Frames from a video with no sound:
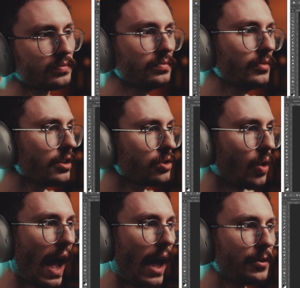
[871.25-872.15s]
So
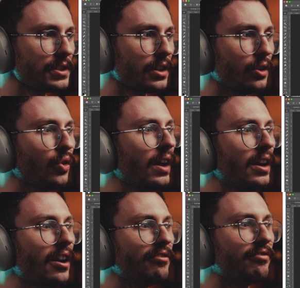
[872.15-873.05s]
I always go
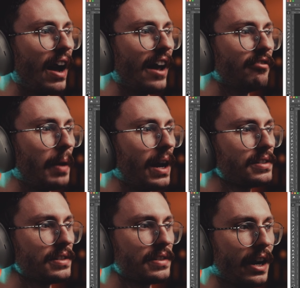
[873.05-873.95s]
5
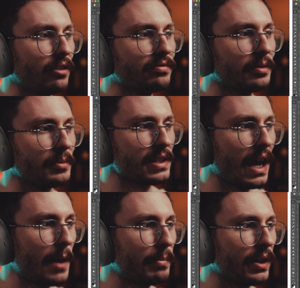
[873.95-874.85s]
boxes down from the
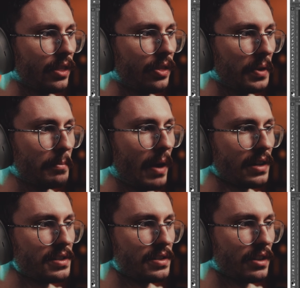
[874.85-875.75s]
top and 3
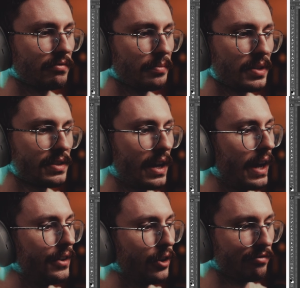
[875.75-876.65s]
boxes in from the
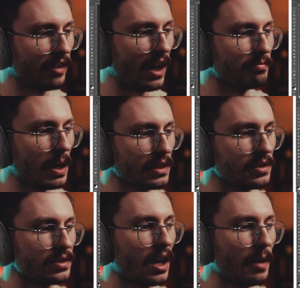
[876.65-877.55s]
side, or 5
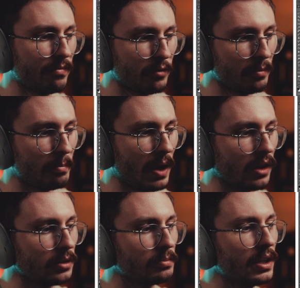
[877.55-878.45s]
boxes up from the
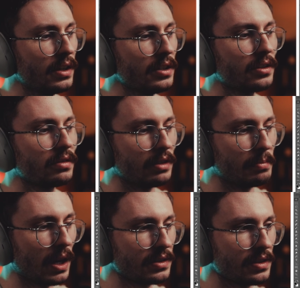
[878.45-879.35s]
bottom, 3
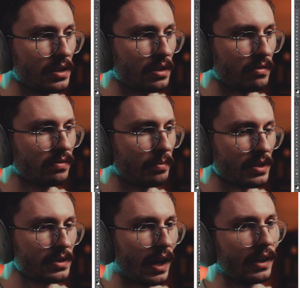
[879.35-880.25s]
boxes in from the
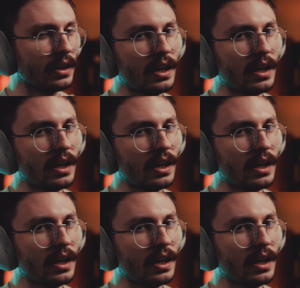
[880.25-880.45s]
side.